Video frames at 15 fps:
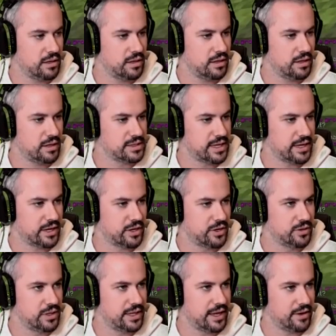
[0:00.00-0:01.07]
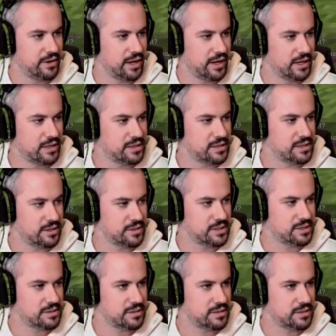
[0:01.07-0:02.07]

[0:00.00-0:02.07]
There's like a cooldown on it, so it's.